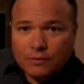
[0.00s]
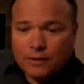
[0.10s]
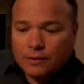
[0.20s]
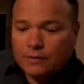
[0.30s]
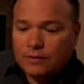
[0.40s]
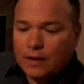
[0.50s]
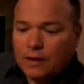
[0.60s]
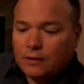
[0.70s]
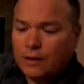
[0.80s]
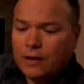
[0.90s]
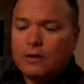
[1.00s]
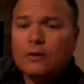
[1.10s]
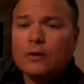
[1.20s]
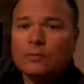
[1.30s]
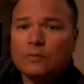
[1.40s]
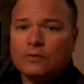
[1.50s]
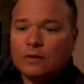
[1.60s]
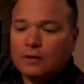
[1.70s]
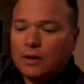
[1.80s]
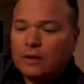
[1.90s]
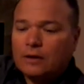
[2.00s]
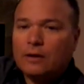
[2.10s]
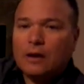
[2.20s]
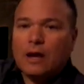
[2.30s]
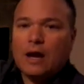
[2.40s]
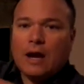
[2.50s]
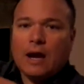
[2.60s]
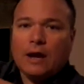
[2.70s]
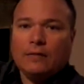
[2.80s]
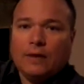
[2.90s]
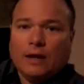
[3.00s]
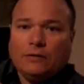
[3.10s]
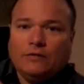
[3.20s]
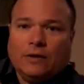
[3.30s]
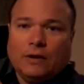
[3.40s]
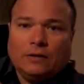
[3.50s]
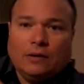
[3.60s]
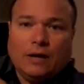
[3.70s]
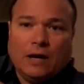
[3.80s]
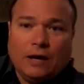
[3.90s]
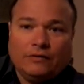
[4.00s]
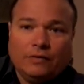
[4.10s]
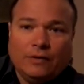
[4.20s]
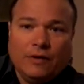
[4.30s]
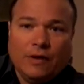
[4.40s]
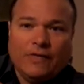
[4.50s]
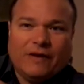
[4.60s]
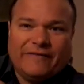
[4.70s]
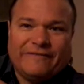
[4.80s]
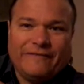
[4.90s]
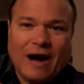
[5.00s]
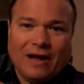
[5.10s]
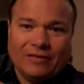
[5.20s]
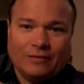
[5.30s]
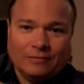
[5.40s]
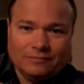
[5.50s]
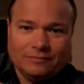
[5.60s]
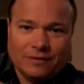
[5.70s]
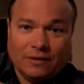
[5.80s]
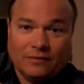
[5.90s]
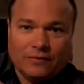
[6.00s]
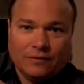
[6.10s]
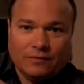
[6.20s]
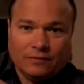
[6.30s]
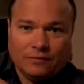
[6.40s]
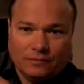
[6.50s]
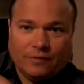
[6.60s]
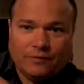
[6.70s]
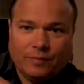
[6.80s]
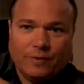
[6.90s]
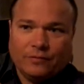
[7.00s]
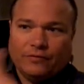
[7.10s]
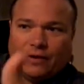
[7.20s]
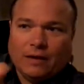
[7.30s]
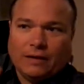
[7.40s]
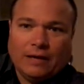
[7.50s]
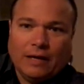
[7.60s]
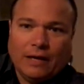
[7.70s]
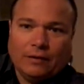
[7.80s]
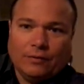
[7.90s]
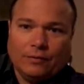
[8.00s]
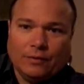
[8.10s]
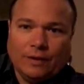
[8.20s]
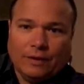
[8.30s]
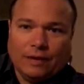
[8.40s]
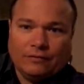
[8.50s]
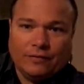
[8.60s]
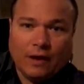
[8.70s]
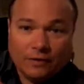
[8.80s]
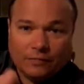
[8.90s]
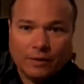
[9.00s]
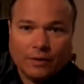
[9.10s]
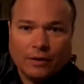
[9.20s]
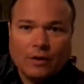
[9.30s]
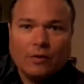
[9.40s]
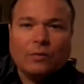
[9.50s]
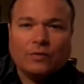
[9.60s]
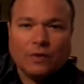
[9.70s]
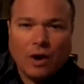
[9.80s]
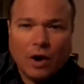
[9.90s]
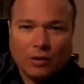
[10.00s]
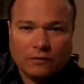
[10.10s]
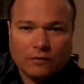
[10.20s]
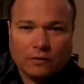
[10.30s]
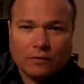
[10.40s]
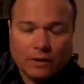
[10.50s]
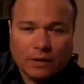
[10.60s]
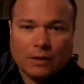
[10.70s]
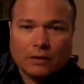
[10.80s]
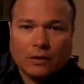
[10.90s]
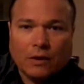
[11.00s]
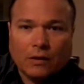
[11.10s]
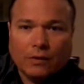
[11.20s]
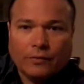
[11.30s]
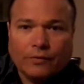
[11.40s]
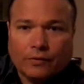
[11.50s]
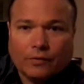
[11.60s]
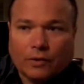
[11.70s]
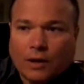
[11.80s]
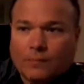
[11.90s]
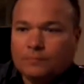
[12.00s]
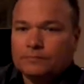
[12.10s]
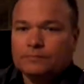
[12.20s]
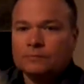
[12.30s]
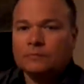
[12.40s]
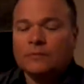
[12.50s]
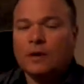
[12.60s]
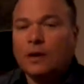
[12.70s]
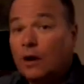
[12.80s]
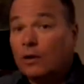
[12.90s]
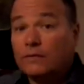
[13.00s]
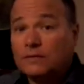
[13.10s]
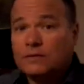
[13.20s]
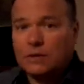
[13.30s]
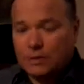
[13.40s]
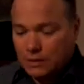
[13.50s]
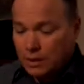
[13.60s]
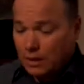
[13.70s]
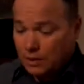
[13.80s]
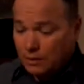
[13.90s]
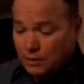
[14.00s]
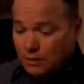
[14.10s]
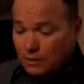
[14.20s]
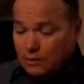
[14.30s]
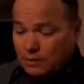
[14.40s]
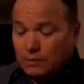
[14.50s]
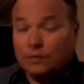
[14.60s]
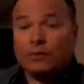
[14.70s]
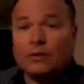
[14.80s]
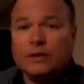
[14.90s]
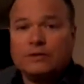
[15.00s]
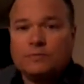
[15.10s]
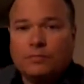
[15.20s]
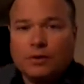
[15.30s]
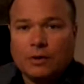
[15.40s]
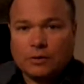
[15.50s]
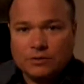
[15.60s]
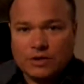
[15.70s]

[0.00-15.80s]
there in the area was in on it, and that John Gosch, the father of disappeared Johnny and Noreen Gosch's husband, was also in on the crime. All of it's in Noreen's book,